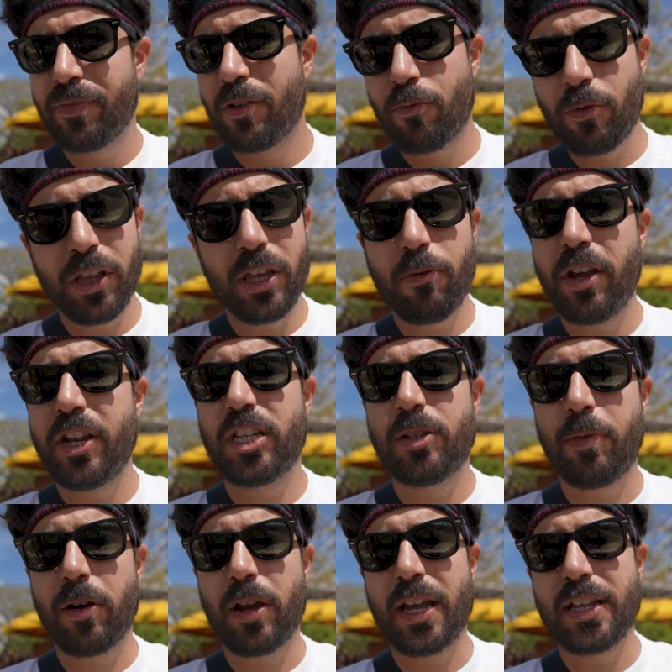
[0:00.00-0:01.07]
Really great
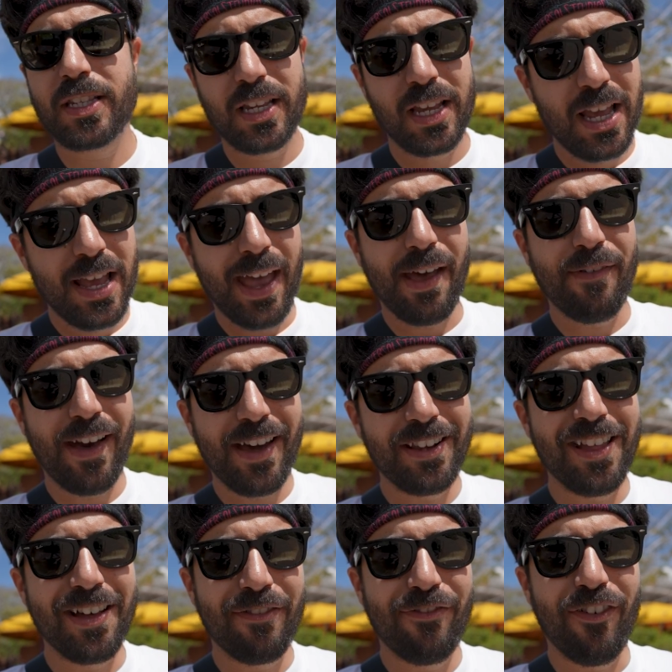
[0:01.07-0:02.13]
experience. I've had a
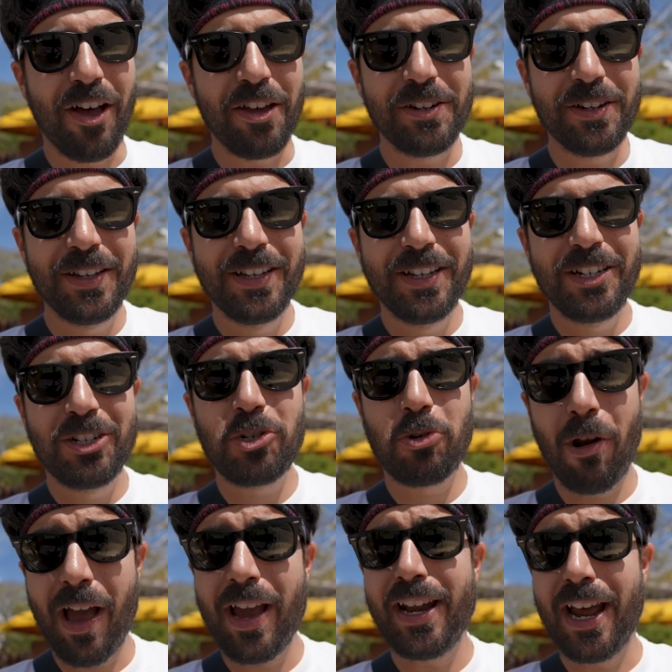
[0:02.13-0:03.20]
lot of fun
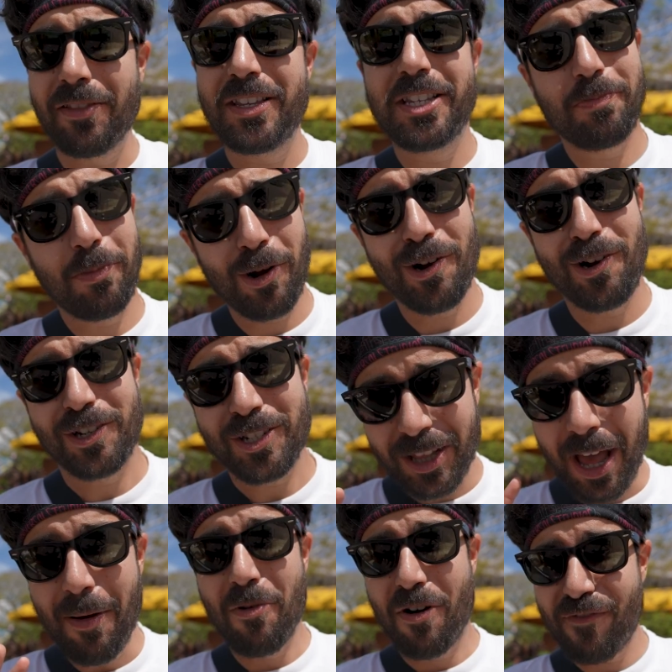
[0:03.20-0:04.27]
trying out these burgers. A
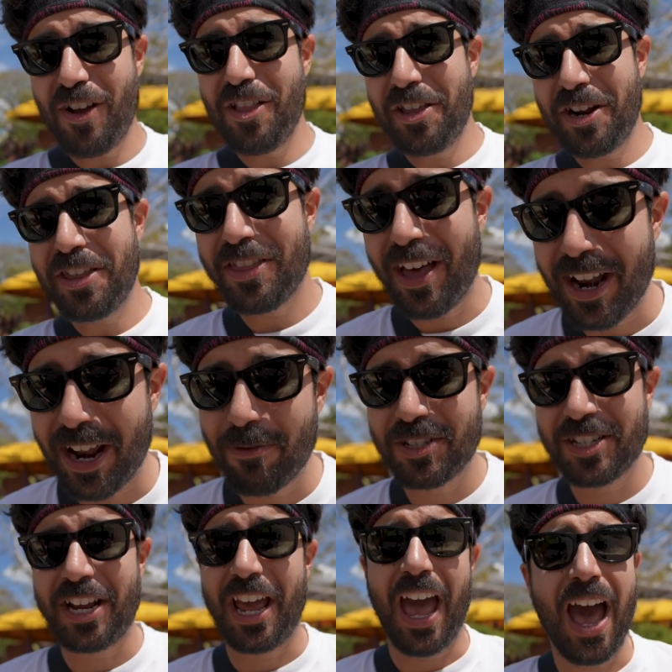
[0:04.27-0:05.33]
lot more fun than I thought I was
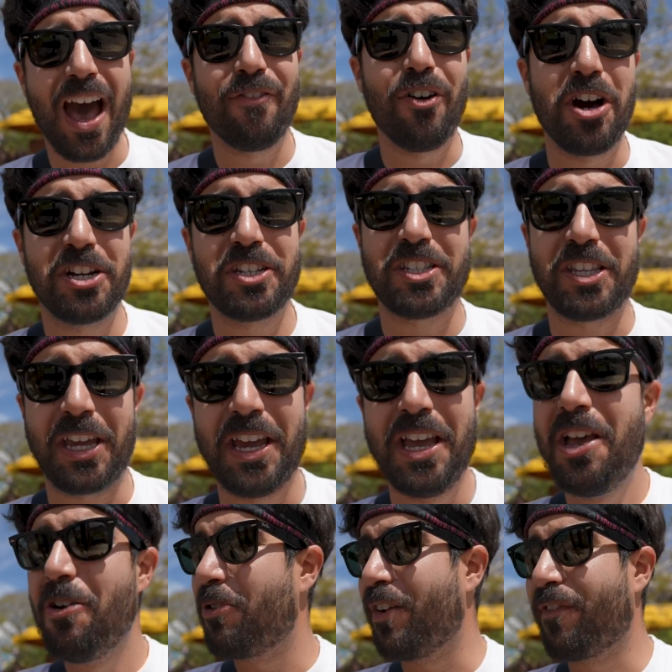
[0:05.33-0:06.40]
gonna have, honestly.
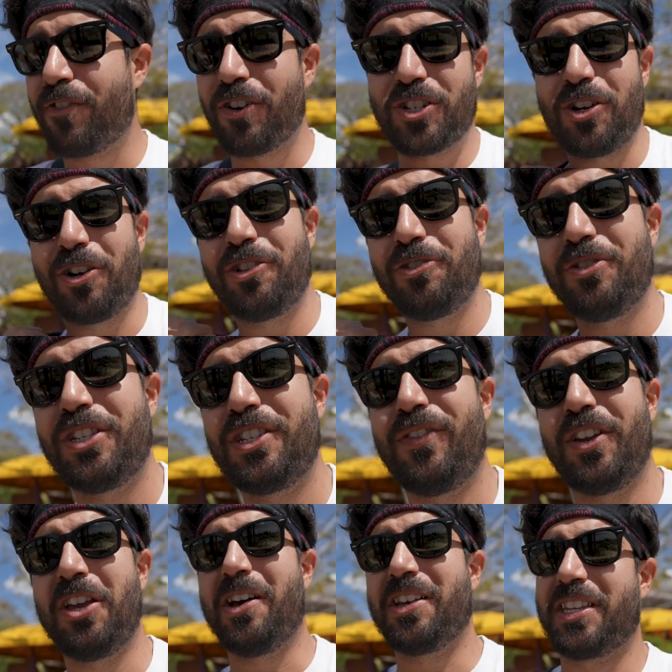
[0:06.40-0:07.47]
When I first started doing this
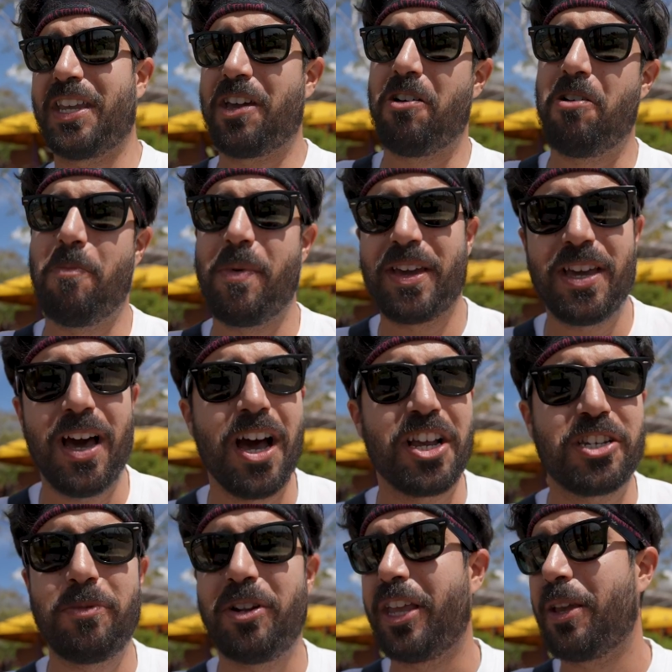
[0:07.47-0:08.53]
video, I was like, oh my
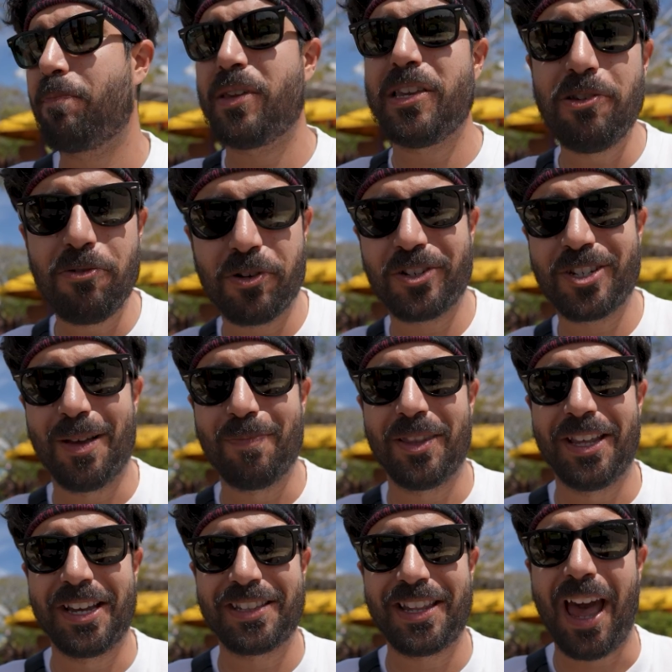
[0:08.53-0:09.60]
gosh, I'm gonna like puke or something
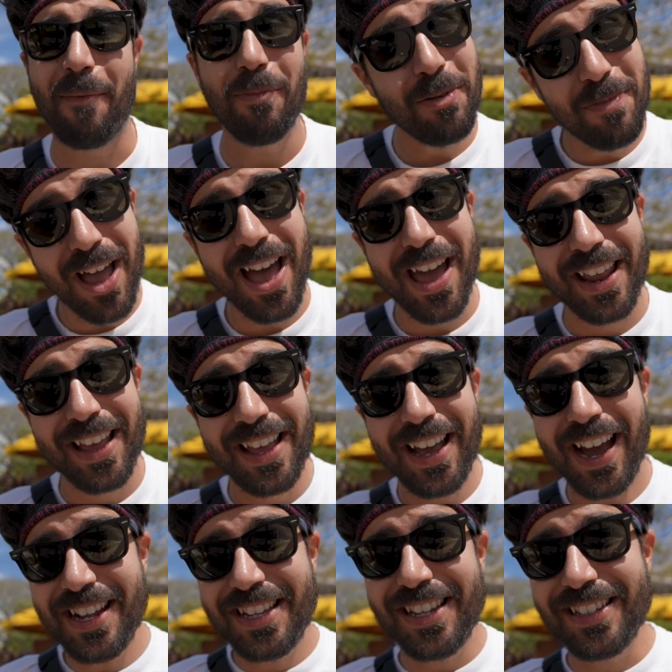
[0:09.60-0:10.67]
like that. But I'm not.
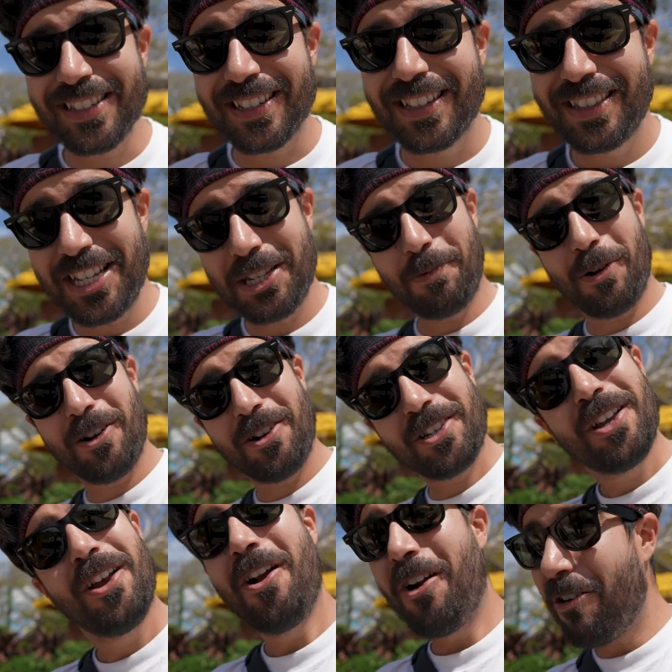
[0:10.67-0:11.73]
I didn't. These burgers
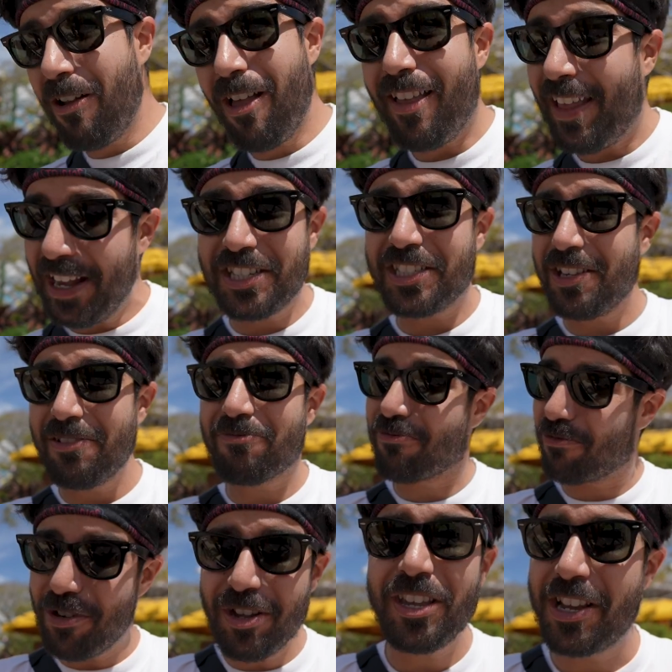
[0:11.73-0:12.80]
are all actually
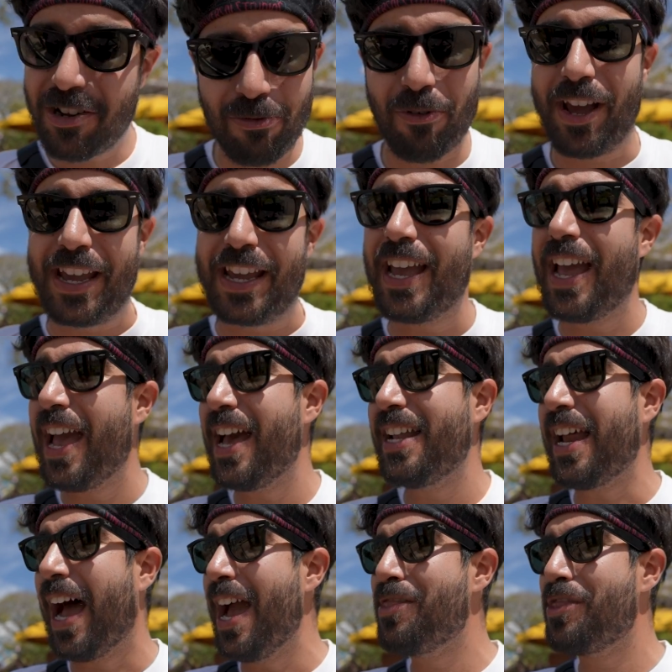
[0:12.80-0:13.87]
really great. And
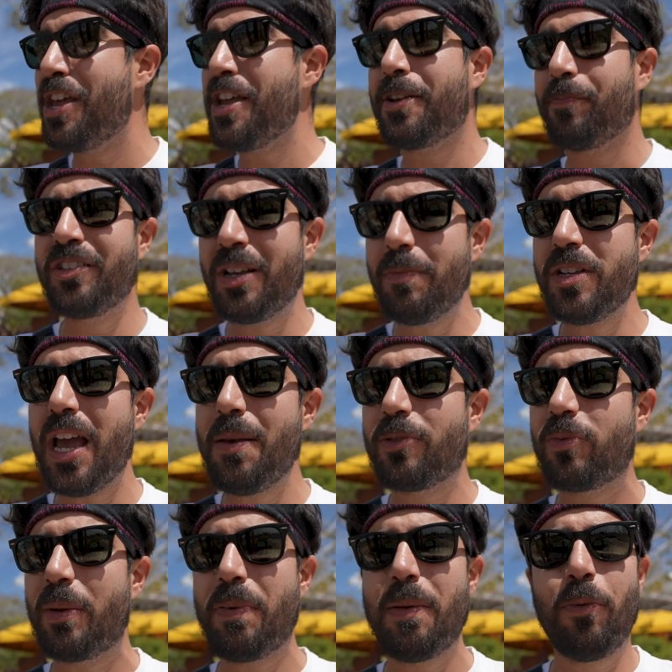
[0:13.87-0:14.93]
I think sometimes
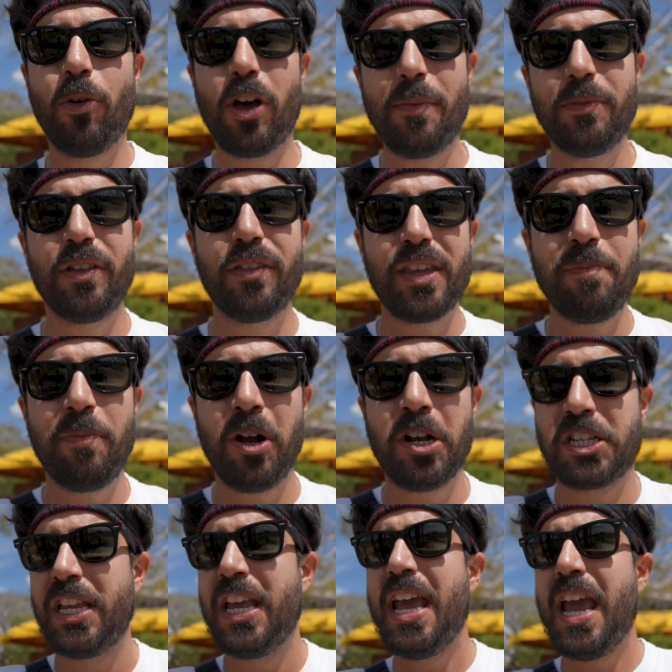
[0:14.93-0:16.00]
when people come to the theme
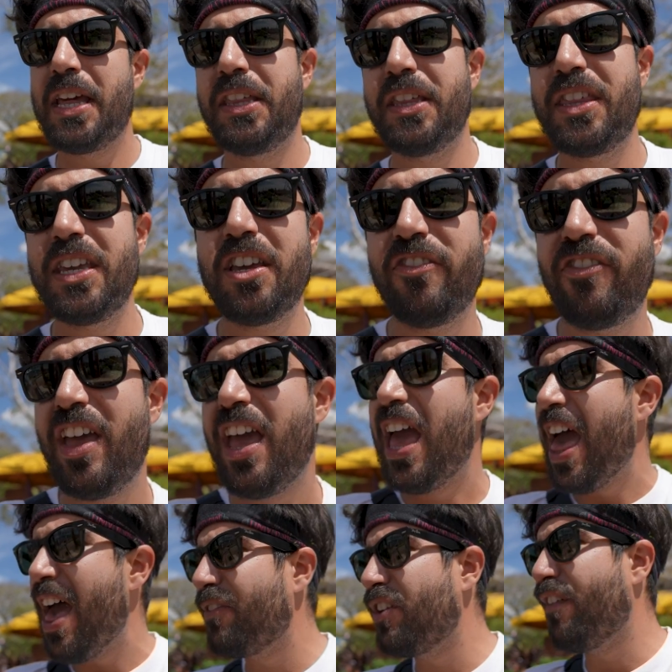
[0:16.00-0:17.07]
parks and they think of
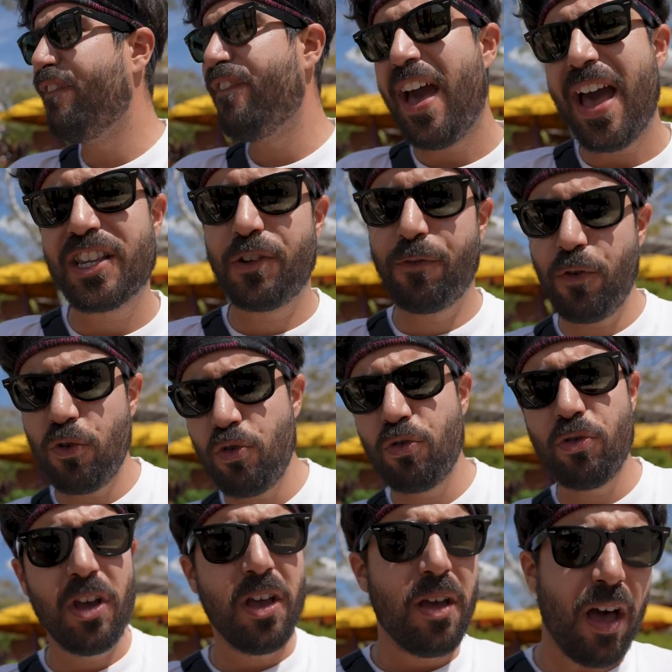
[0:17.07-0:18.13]
having a fast
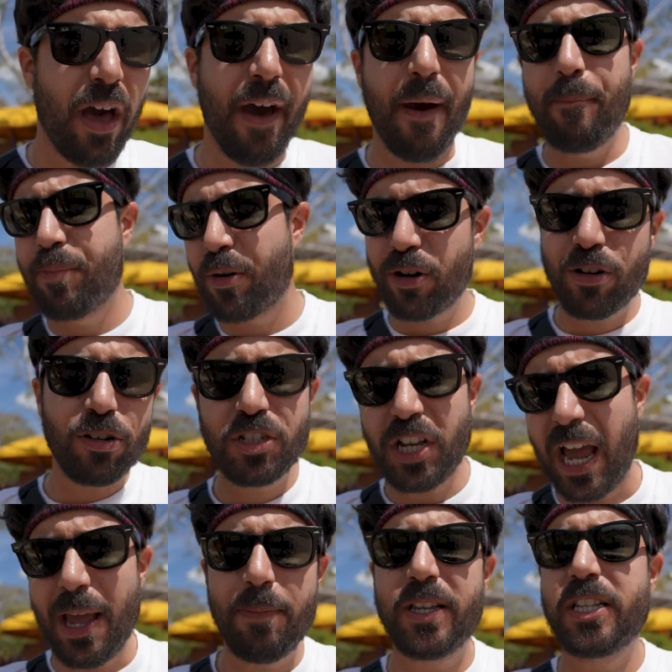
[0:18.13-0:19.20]
food burger
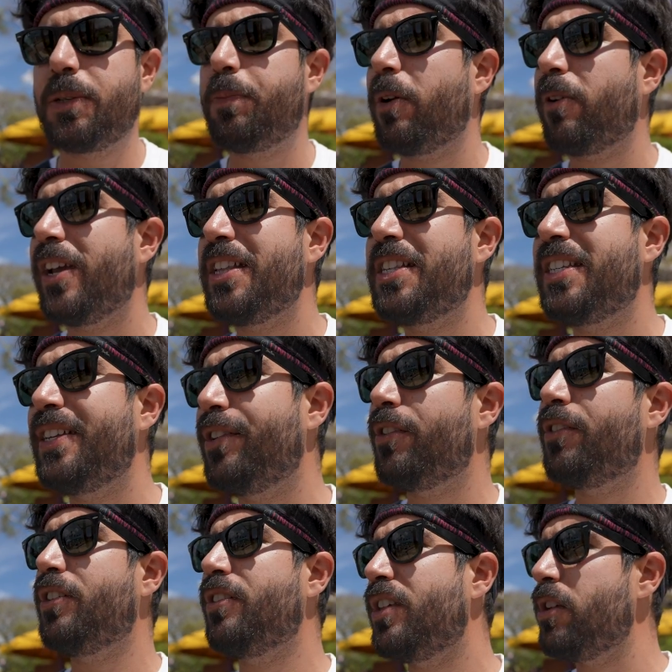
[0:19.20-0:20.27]
type experience here,
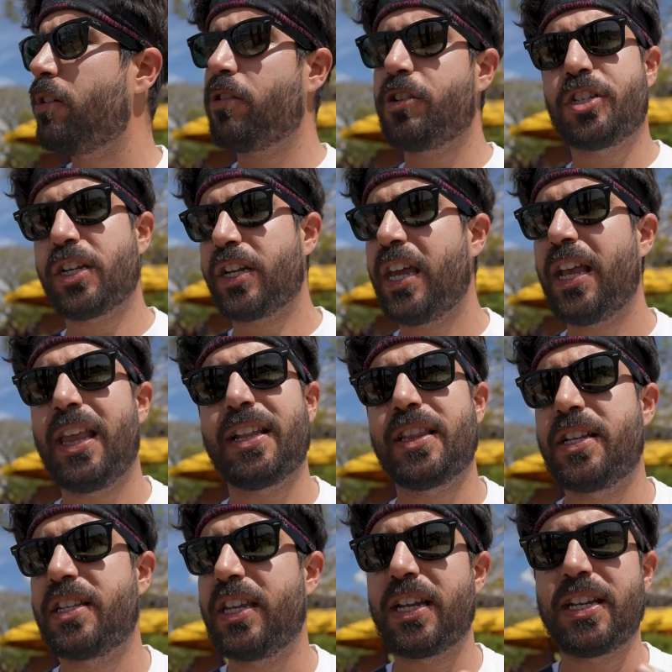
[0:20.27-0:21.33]
you think you're just gonna get like
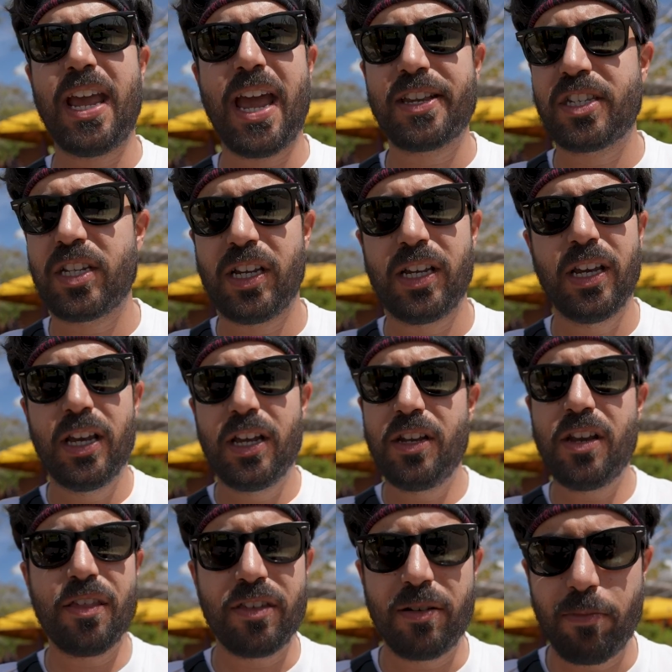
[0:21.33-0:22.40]
this like nasty
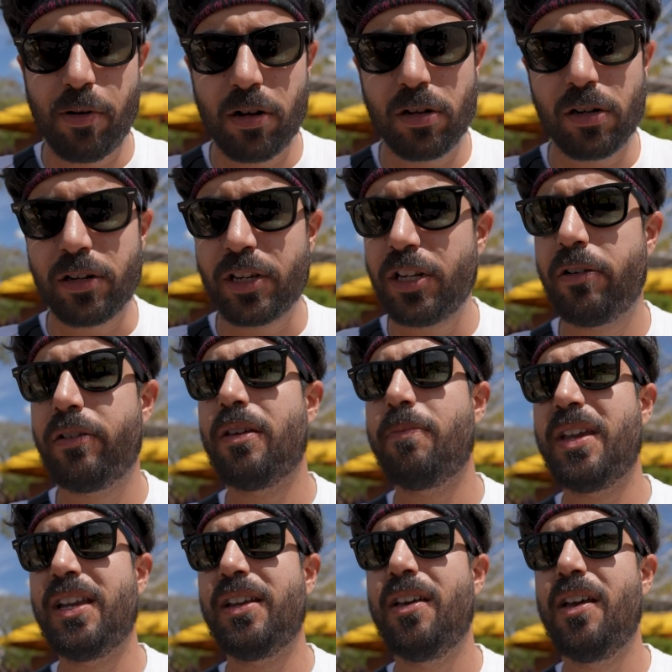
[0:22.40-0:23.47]
nothing burger. You know what I
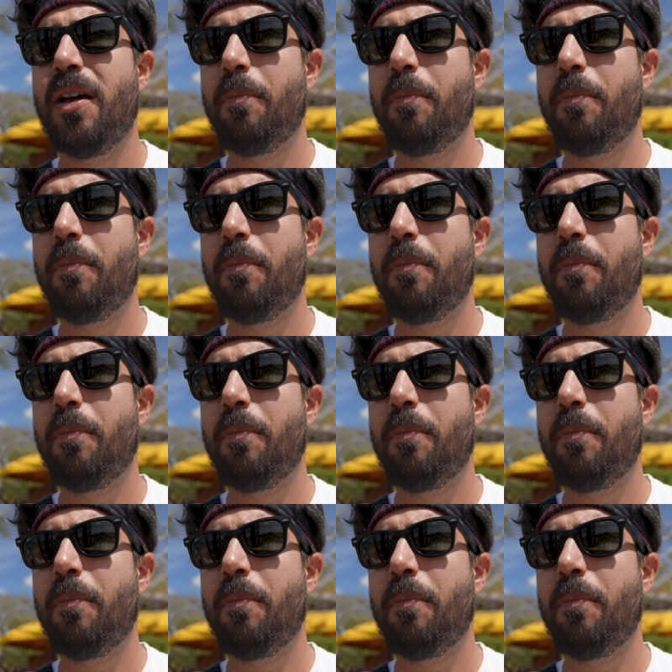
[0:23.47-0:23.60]
mean?